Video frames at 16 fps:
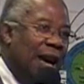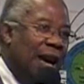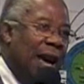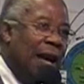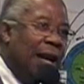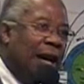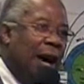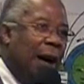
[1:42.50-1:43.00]
Mm-hmm. Oh, yes.
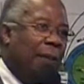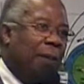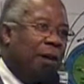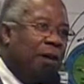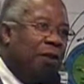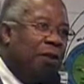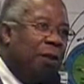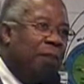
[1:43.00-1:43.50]

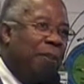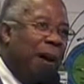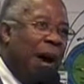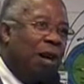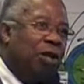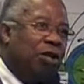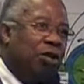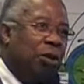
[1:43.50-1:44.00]
Helicopters and
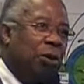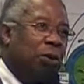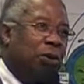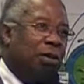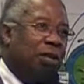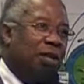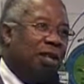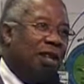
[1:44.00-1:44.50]

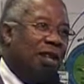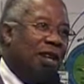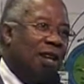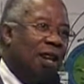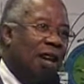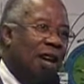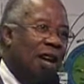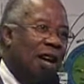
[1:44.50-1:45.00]
parachutes
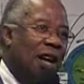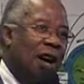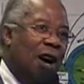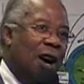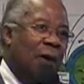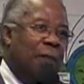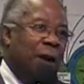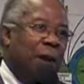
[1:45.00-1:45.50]

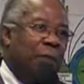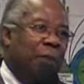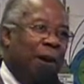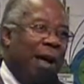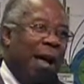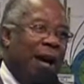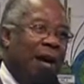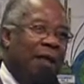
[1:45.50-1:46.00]
are being
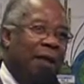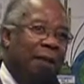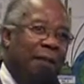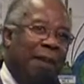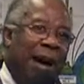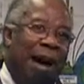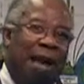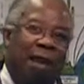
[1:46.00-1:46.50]
planted in the
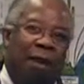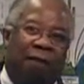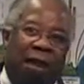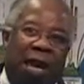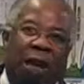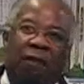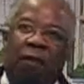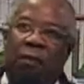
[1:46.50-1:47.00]
mind
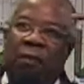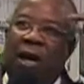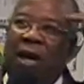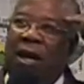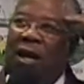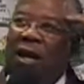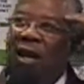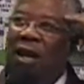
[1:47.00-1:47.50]
of evil
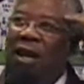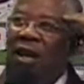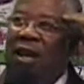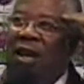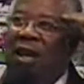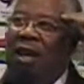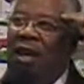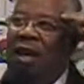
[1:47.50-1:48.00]

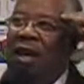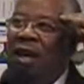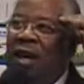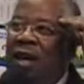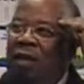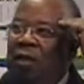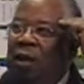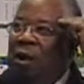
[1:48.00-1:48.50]

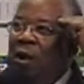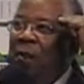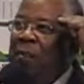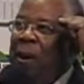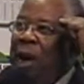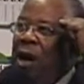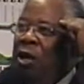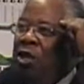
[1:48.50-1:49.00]
men. They're going
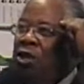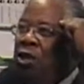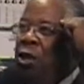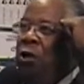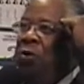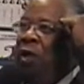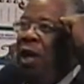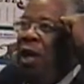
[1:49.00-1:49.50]
to
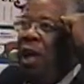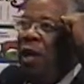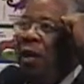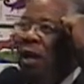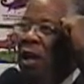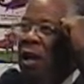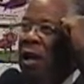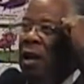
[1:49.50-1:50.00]
parachute
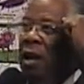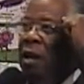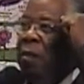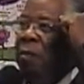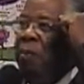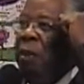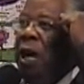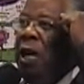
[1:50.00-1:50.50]

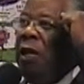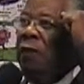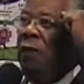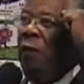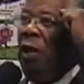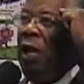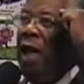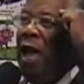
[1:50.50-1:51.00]
in
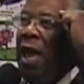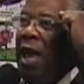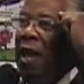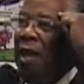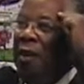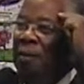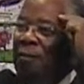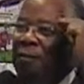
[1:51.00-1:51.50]
peaceful
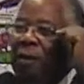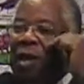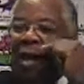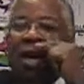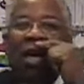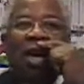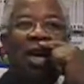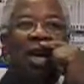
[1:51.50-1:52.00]

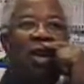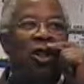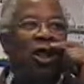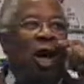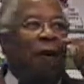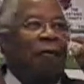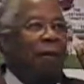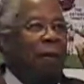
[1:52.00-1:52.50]
land.
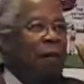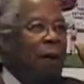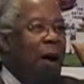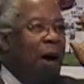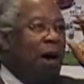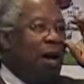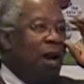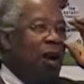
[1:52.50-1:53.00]
North
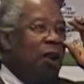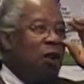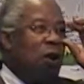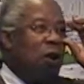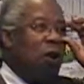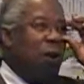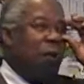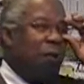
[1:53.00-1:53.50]
America and
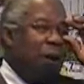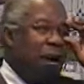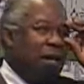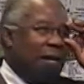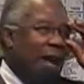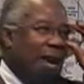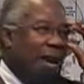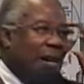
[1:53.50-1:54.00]
Europe
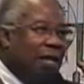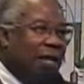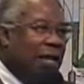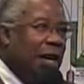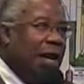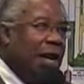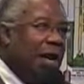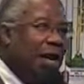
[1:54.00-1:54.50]
is like a
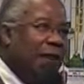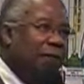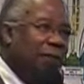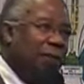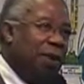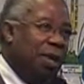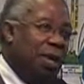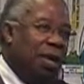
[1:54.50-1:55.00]
city
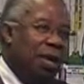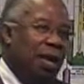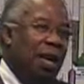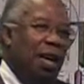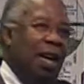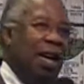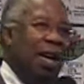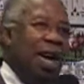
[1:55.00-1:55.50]

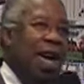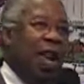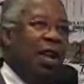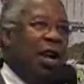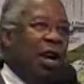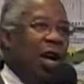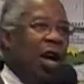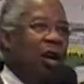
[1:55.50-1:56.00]
in
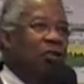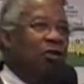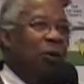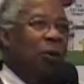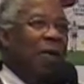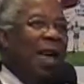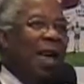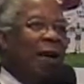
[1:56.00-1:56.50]
a
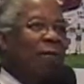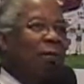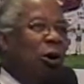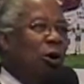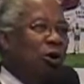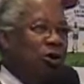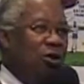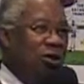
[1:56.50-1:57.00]
country without
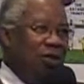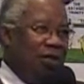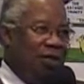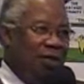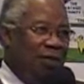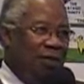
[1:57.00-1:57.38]
borders.